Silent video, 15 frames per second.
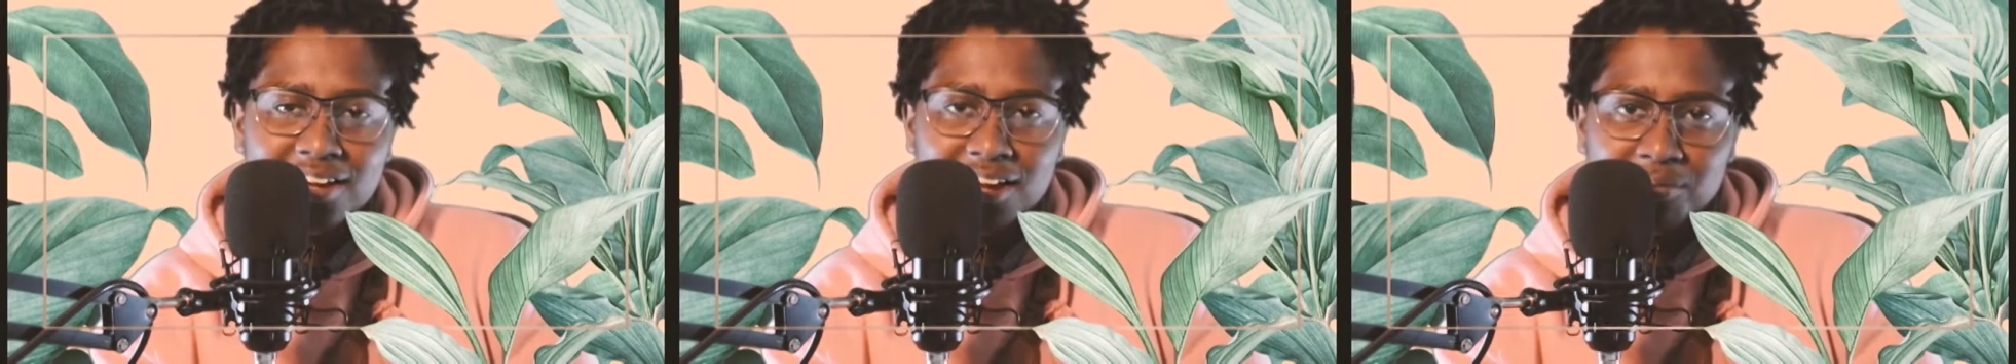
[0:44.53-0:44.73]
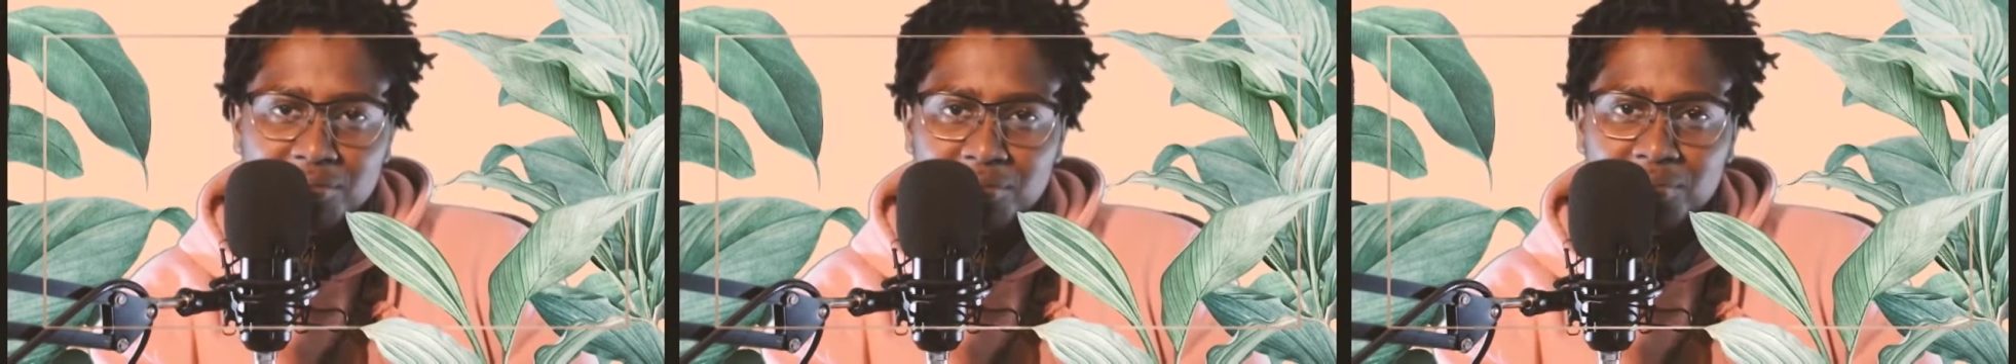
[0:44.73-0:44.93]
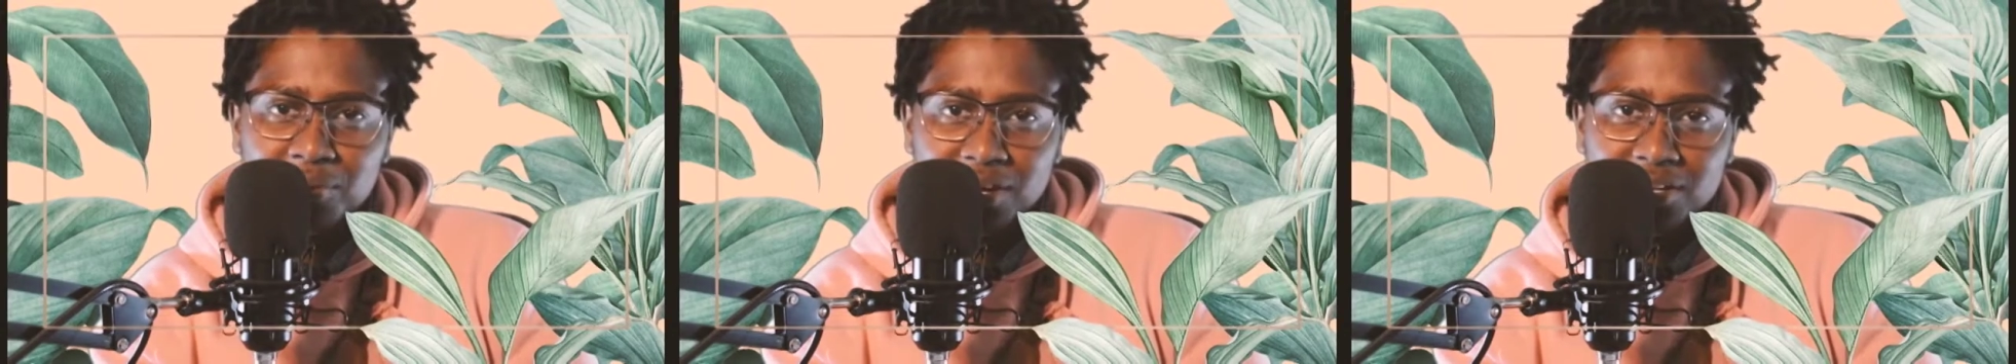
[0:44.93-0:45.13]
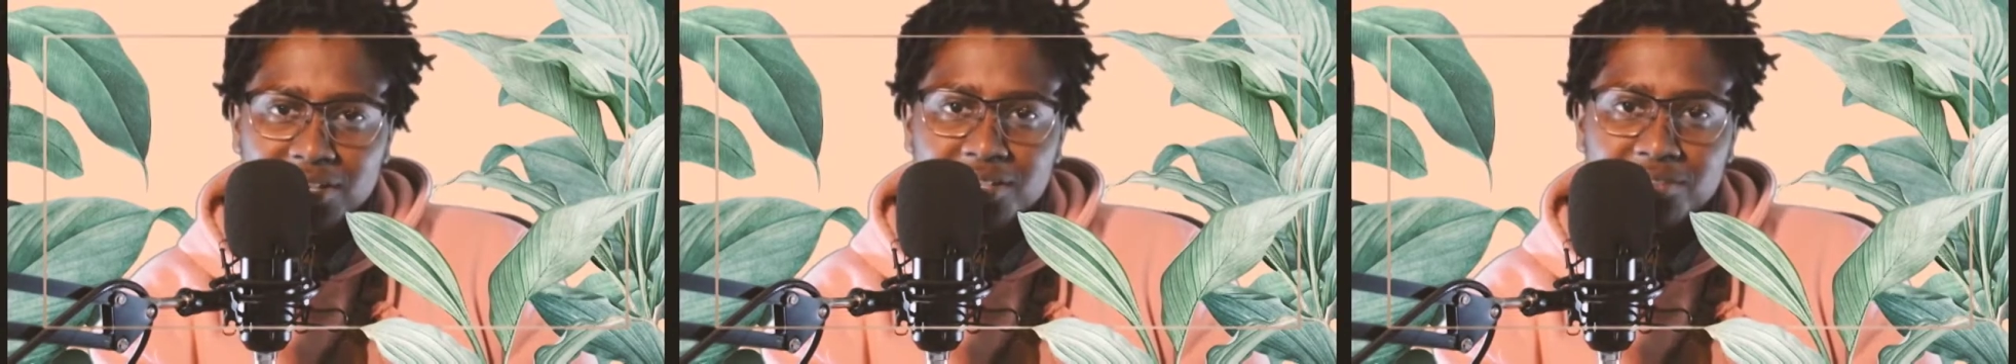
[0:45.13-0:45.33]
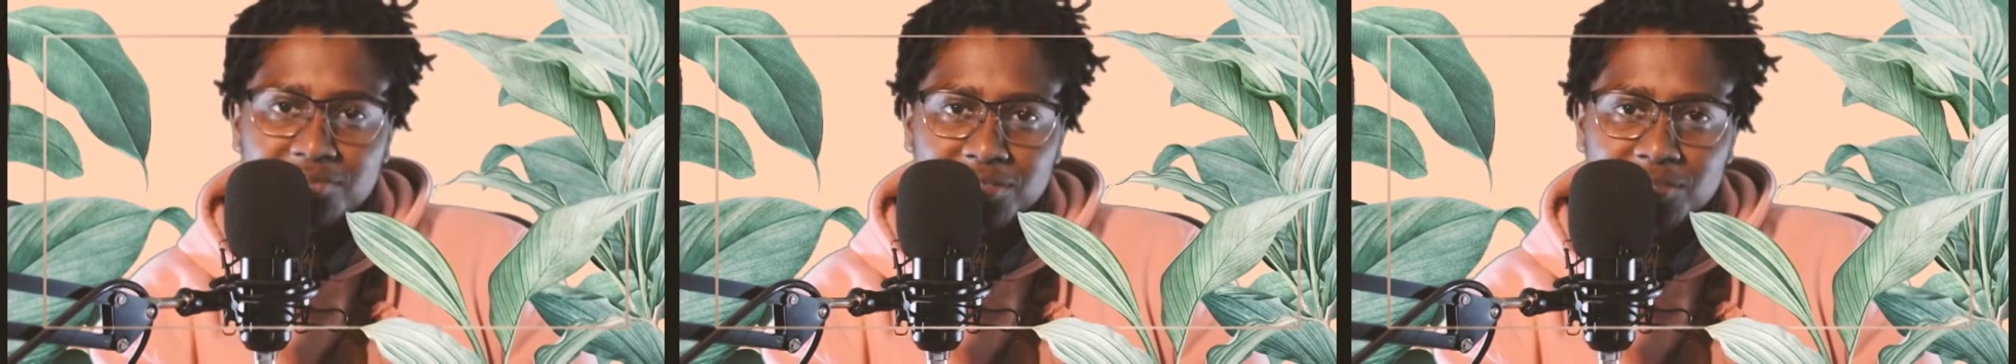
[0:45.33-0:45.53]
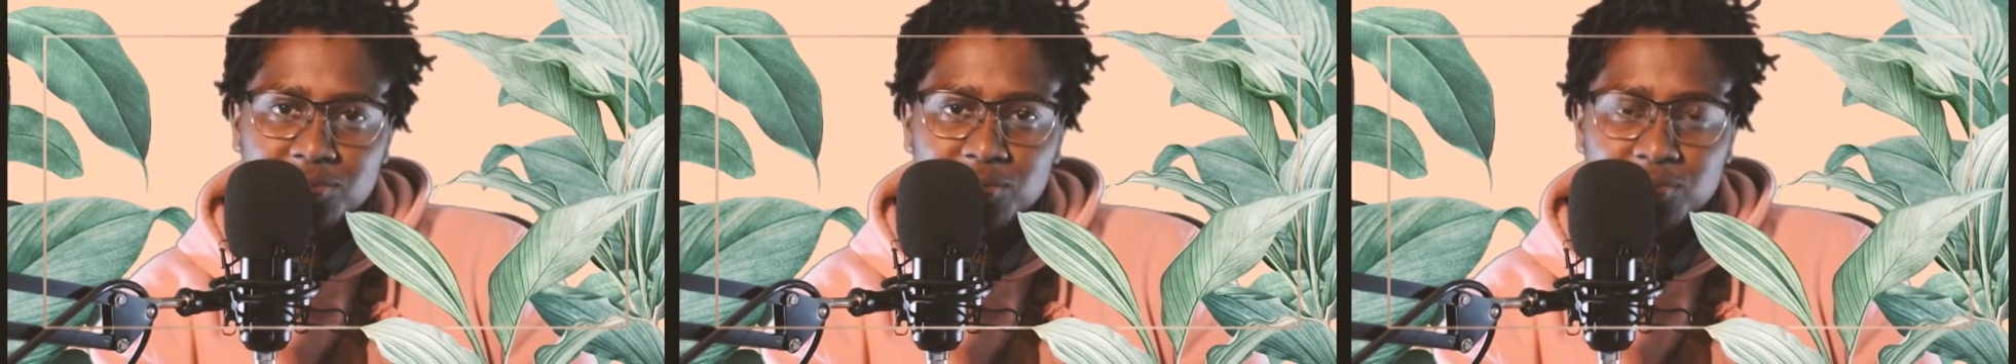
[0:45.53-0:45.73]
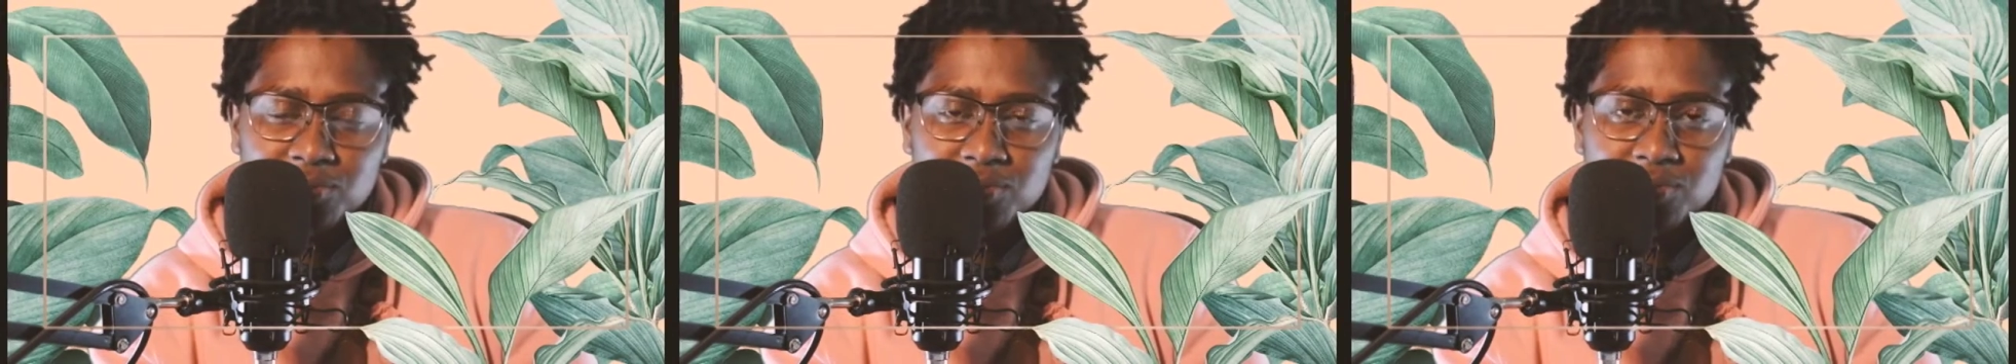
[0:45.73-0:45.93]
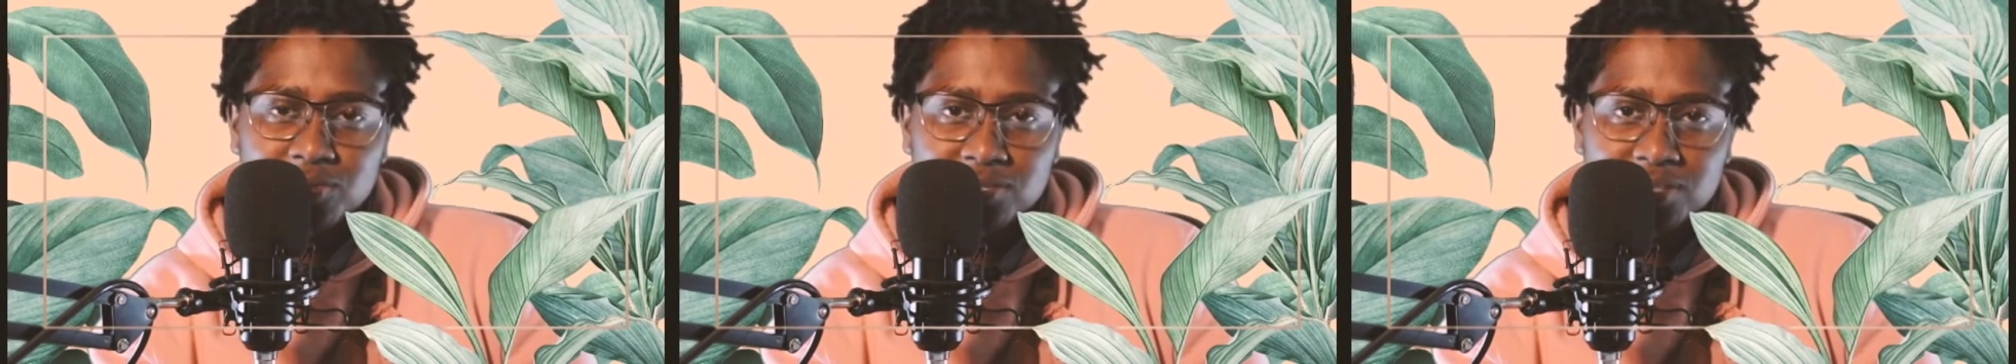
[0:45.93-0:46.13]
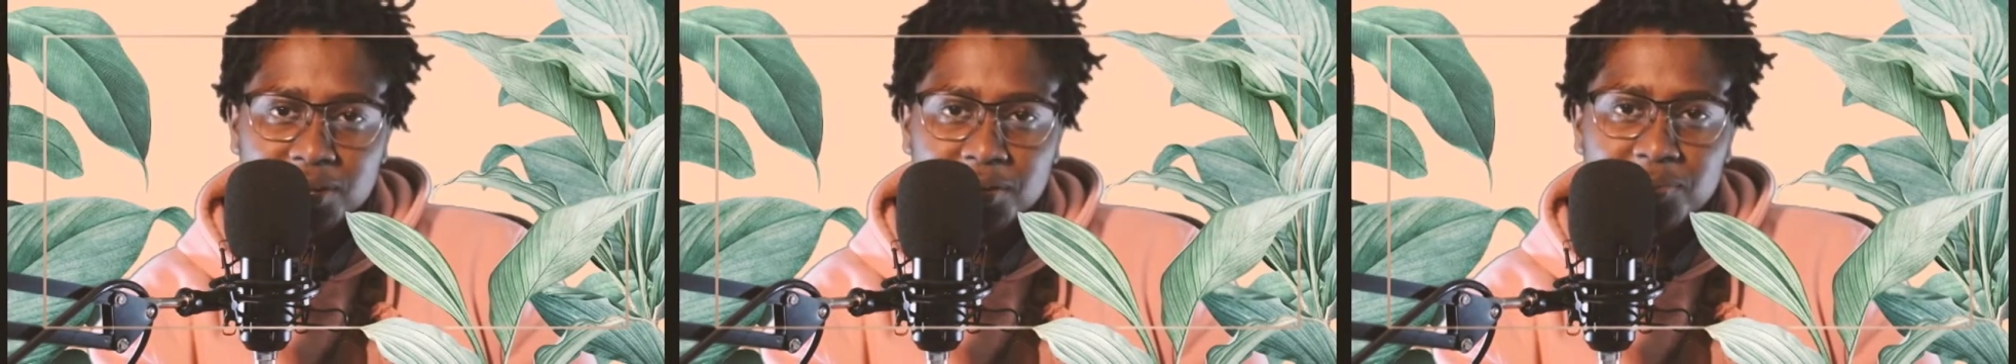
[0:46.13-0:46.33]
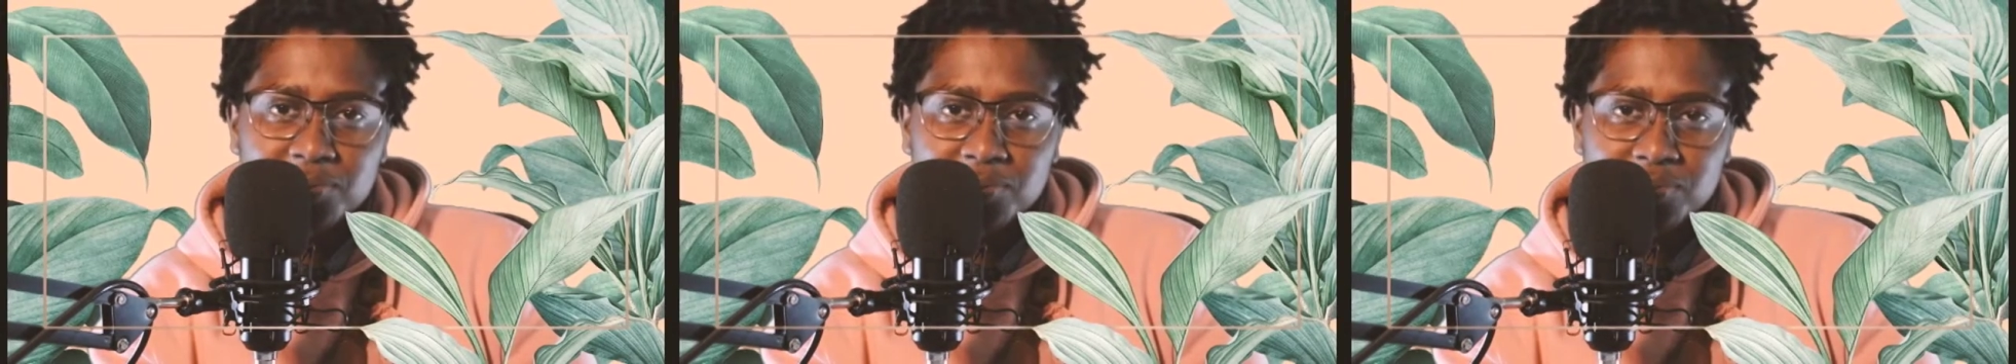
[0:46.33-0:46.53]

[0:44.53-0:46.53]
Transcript: I'm a bright individual most times,